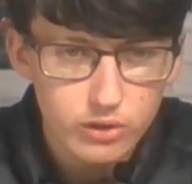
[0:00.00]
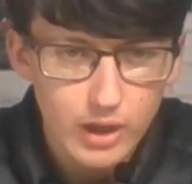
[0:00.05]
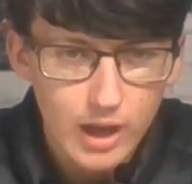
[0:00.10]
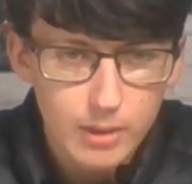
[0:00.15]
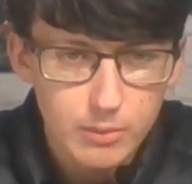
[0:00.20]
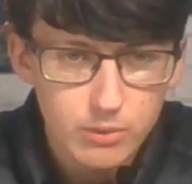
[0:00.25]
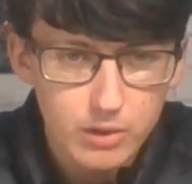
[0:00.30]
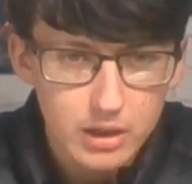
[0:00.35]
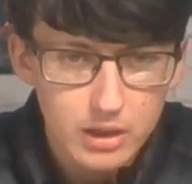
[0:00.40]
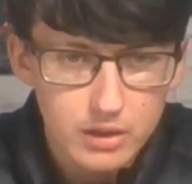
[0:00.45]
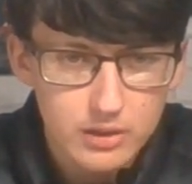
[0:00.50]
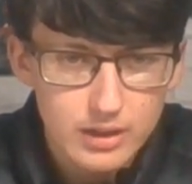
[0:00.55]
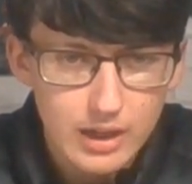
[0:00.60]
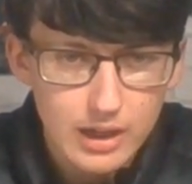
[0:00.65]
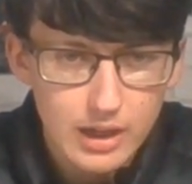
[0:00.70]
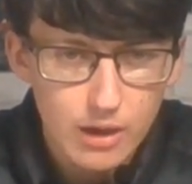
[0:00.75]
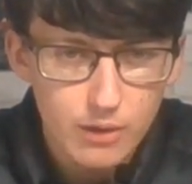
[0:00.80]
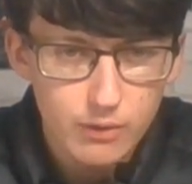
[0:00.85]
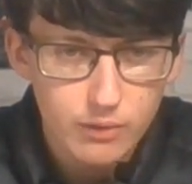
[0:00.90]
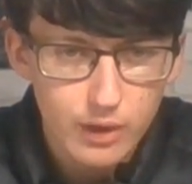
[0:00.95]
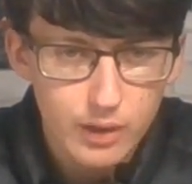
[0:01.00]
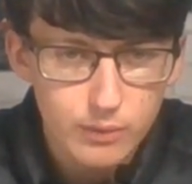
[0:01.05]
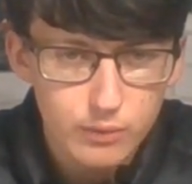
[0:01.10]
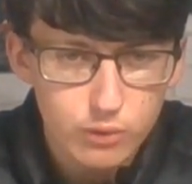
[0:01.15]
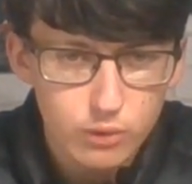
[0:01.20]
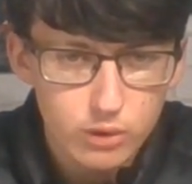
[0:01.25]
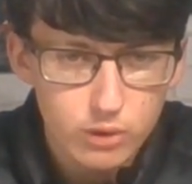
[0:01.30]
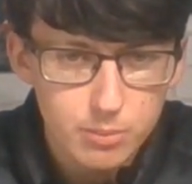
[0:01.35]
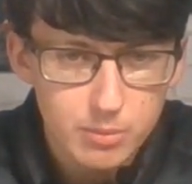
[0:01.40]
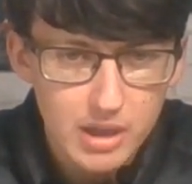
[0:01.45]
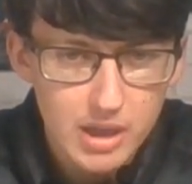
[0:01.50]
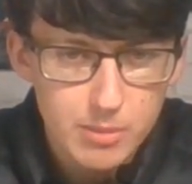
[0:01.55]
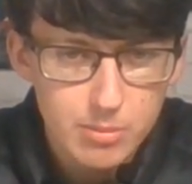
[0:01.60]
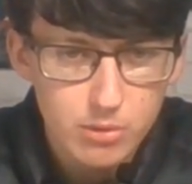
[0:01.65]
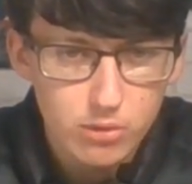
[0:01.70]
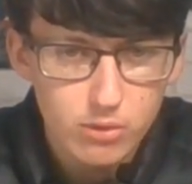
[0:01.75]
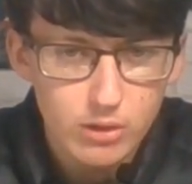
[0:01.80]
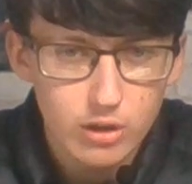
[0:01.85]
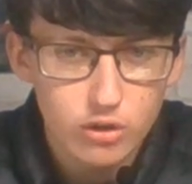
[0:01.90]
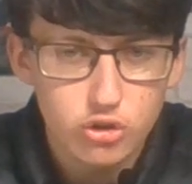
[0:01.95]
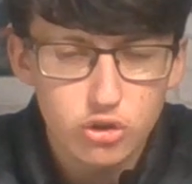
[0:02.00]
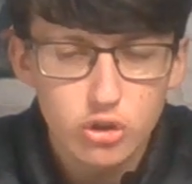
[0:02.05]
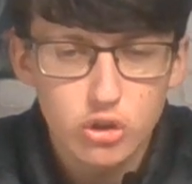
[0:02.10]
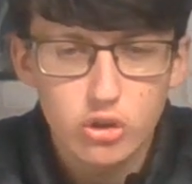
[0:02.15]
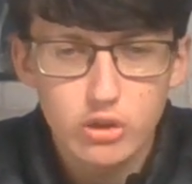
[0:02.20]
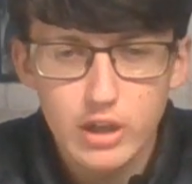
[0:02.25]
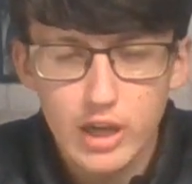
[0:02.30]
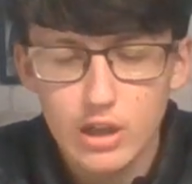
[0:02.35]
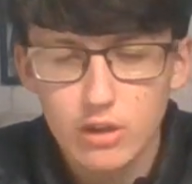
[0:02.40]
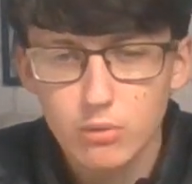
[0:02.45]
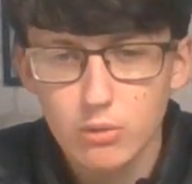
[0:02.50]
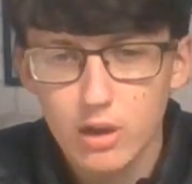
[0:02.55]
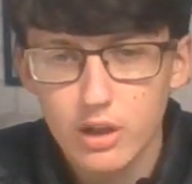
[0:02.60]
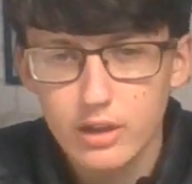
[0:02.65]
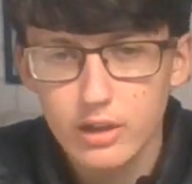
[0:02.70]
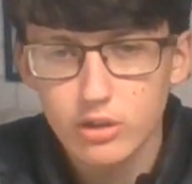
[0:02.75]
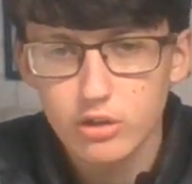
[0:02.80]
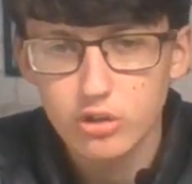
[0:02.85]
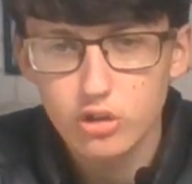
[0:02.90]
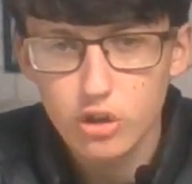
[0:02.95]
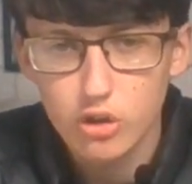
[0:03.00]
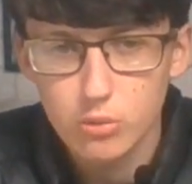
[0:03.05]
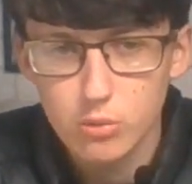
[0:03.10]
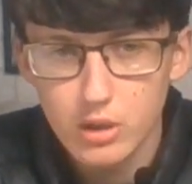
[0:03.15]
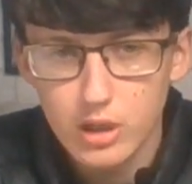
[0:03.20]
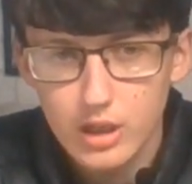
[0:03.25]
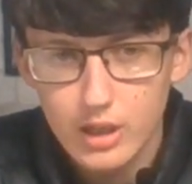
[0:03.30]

I'm ready to get out there in front of people and showcase what I can do.